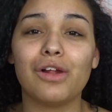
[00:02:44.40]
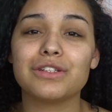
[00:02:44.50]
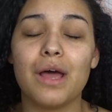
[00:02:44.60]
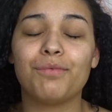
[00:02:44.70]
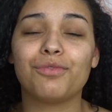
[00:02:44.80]

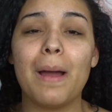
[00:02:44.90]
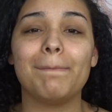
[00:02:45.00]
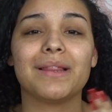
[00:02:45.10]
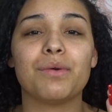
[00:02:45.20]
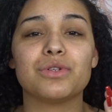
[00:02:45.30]
up front,
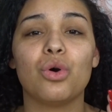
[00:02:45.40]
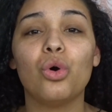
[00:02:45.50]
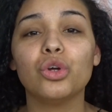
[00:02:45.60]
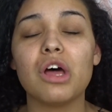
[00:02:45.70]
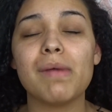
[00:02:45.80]
but there was a
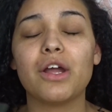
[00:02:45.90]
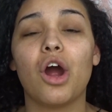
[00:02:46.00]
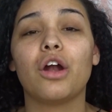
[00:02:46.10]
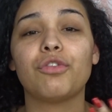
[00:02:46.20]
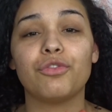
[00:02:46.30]
hold on my
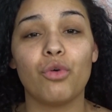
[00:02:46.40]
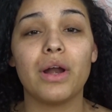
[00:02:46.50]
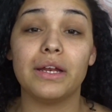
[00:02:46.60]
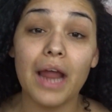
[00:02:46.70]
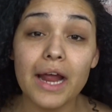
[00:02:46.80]
card for
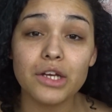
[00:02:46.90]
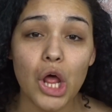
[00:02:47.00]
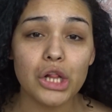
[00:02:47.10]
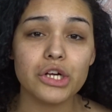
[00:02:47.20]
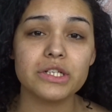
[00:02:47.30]

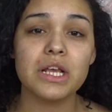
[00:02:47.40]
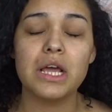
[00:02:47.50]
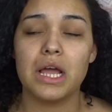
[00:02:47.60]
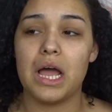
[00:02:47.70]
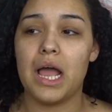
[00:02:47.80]
$49.
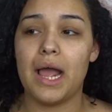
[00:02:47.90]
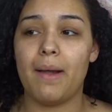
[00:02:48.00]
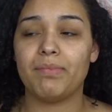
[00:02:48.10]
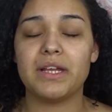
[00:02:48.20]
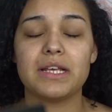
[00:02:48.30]

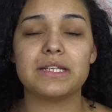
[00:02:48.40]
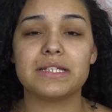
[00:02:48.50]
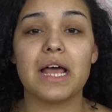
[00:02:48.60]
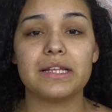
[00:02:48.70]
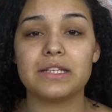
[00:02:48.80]
It doesn't
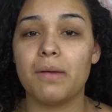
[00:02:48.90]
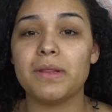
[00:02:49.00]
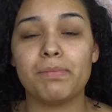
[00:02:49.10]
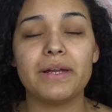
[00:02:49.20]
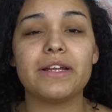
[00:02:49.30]
exactly tell me
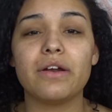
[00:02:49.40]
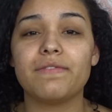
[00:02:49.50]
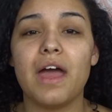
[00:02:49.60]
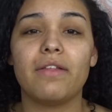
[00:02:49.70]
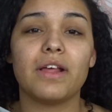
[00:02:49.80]
the breakdown
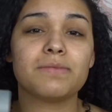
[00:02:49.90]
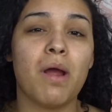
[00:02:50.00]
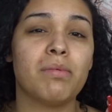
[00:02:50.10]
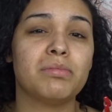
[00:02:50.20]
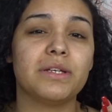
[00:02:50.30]
of that. That's
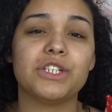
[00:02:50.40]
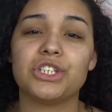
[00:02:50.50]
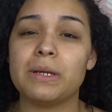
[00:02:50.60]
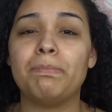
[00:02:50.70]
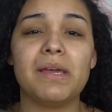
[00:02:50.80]
probably
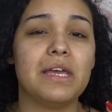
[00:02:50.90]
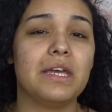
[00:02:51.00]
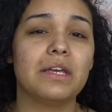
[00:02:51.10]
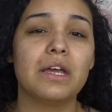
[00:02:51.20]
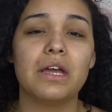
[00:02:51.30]

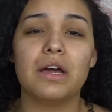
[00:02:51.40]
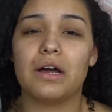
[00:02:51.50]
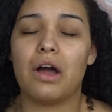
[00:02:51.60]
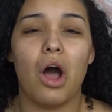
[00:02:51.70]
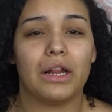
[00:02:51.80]
shipping,
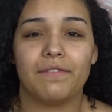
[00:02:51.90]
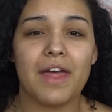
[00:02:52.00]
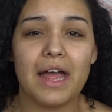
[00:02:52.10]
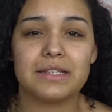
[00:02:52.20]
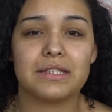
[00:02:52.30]
all of
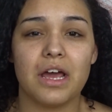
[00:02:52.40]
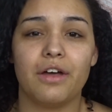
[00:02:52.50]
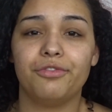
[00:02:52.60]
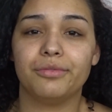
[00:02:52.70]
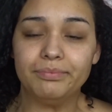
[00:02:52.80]
that stuff.